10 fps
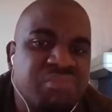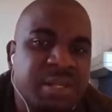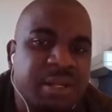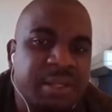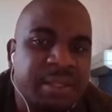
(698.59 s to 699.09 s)

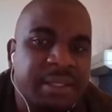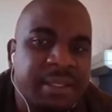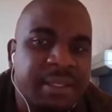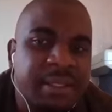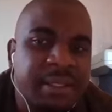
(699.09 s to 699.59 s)
uh,
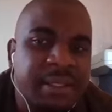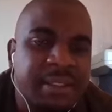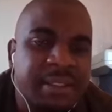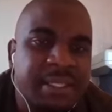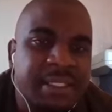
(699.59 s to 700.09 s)

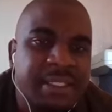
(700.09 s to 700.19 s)
the, the